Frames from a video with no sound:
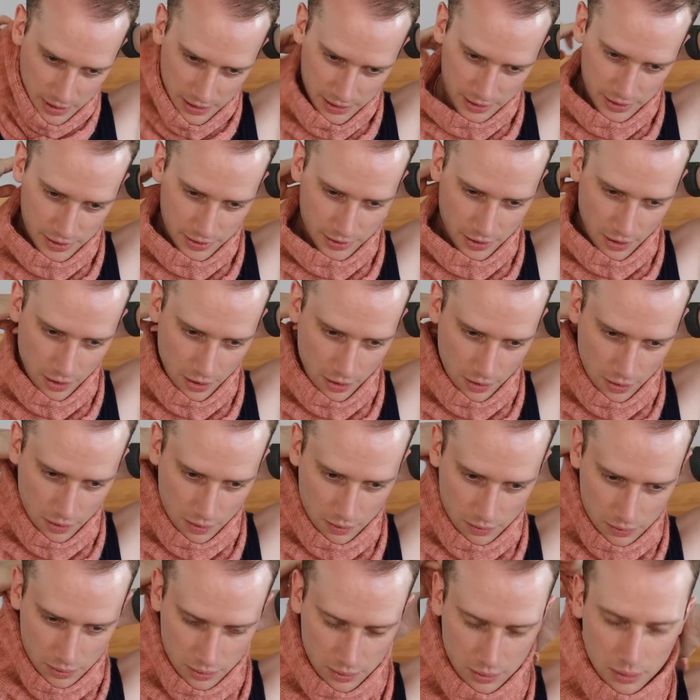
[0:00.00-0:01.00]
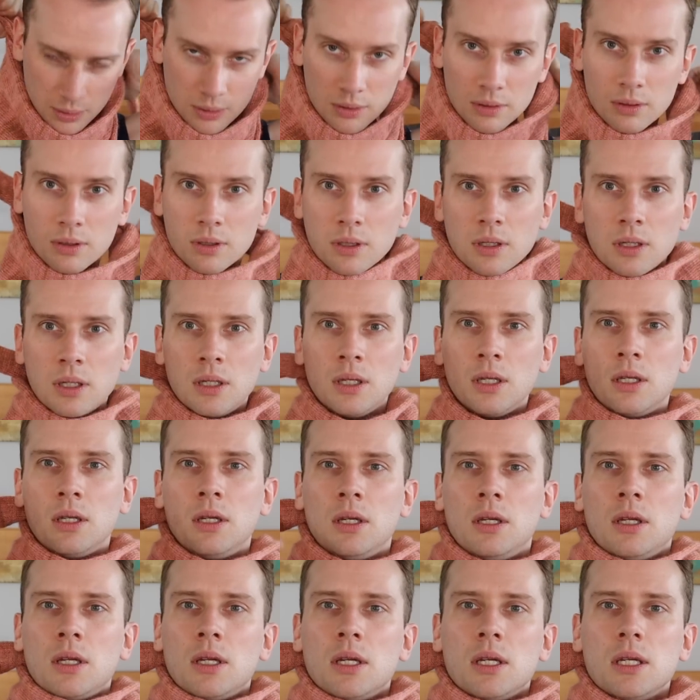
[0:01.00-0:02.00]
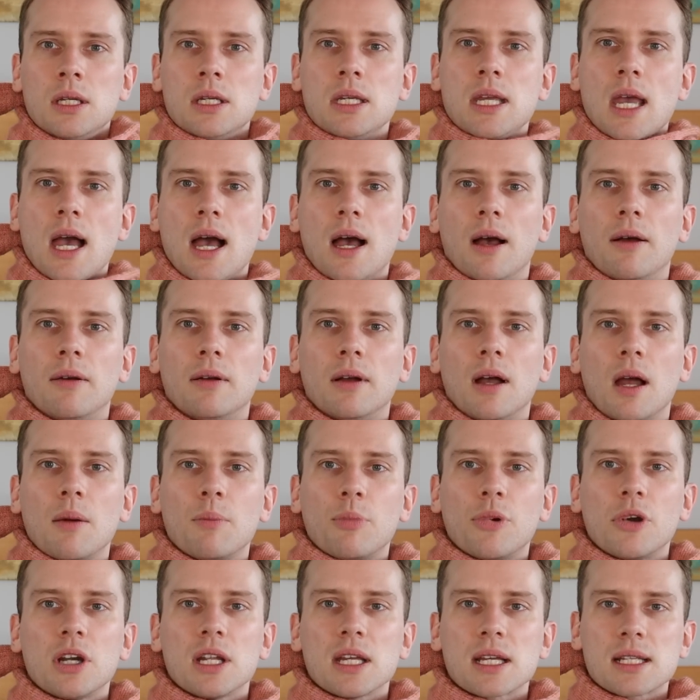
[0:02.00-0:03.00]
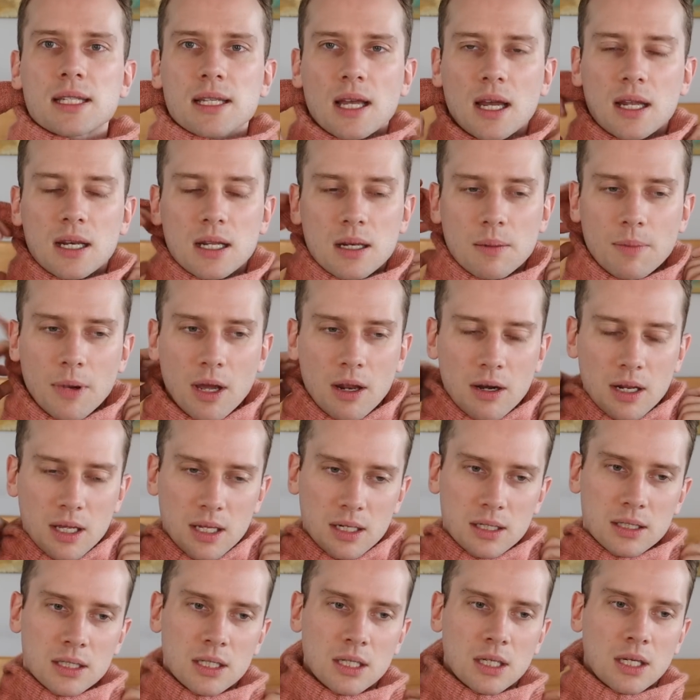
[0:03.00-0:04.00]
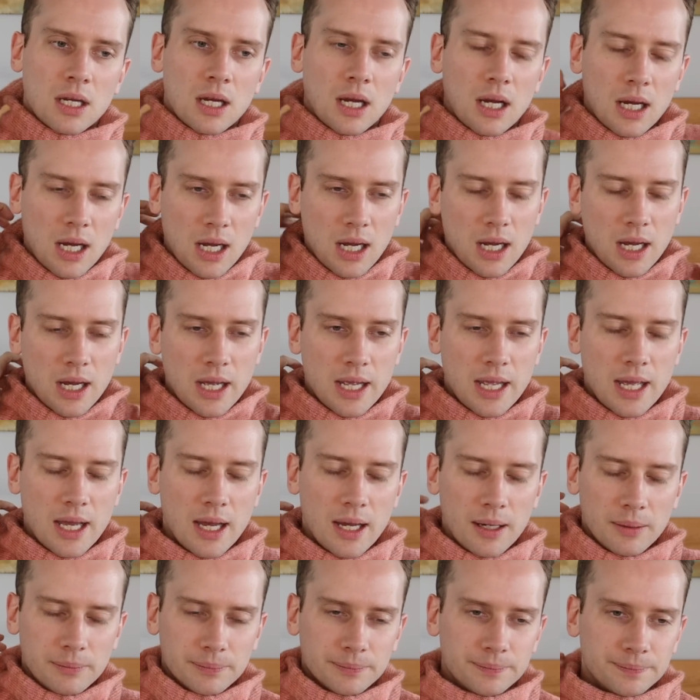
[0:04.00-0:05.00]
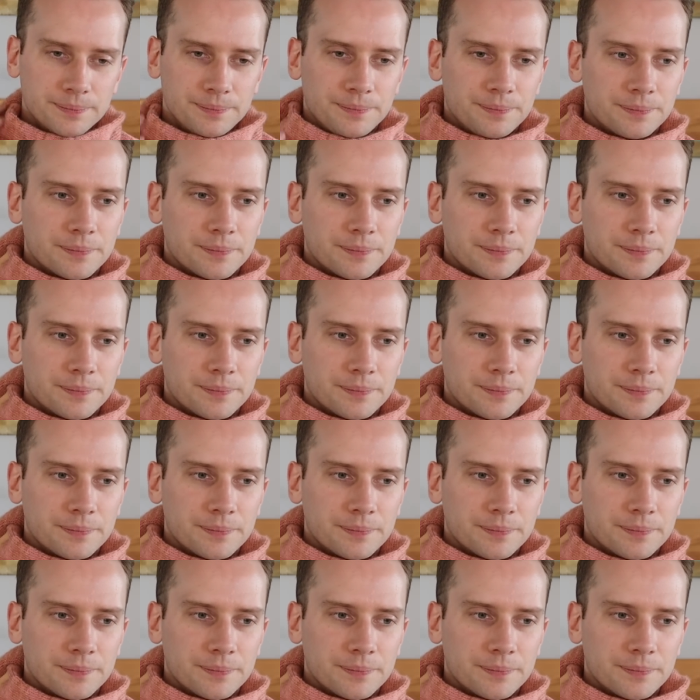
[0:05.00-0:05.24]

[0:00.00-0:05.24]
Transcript: So yeah, I'm pretty excited about it. So